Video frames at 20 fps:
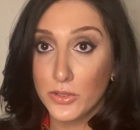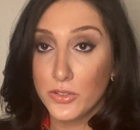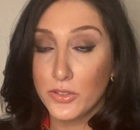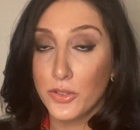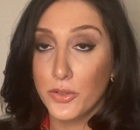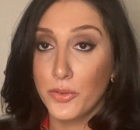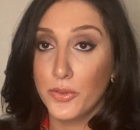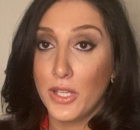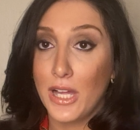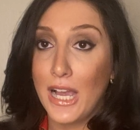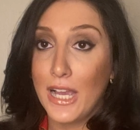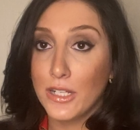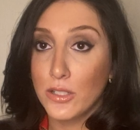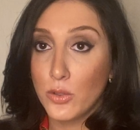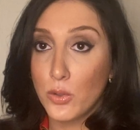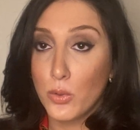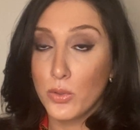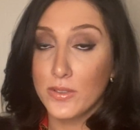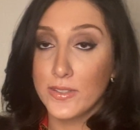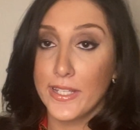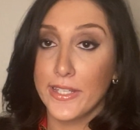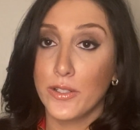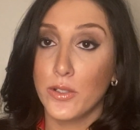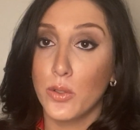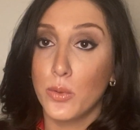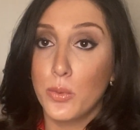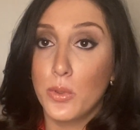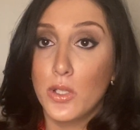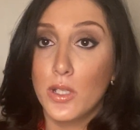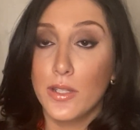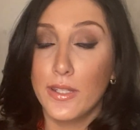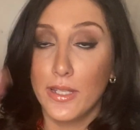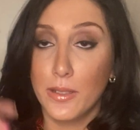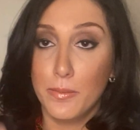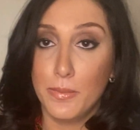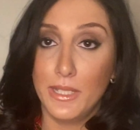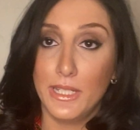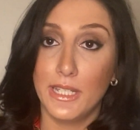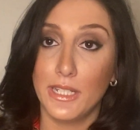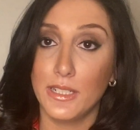So the hot and cold cycle will then
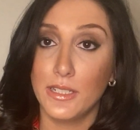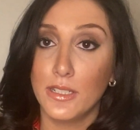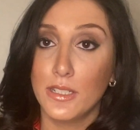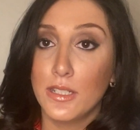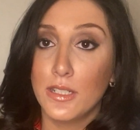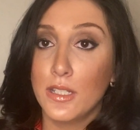begin.